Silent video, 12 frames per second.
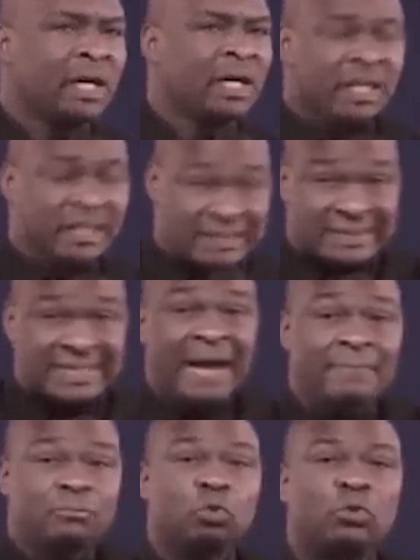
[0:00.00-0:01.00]
It's
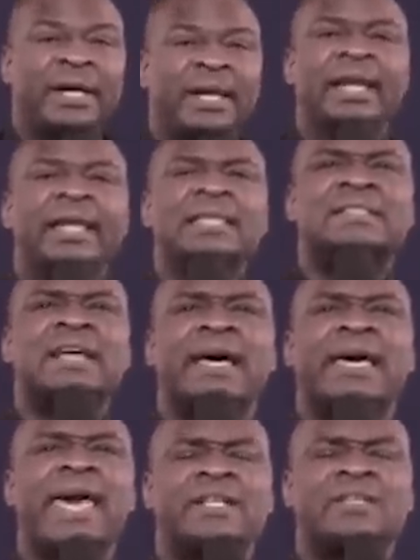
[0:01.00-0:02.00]
time to release the
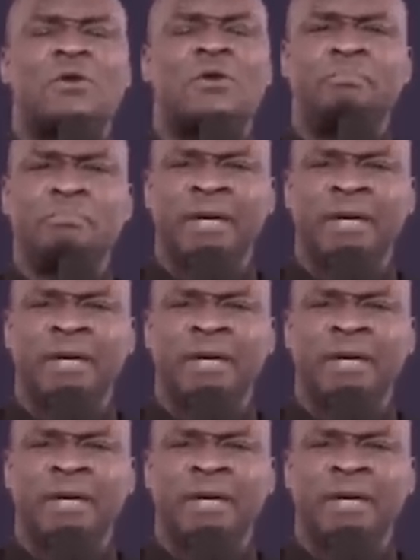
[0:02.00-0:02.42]
gates of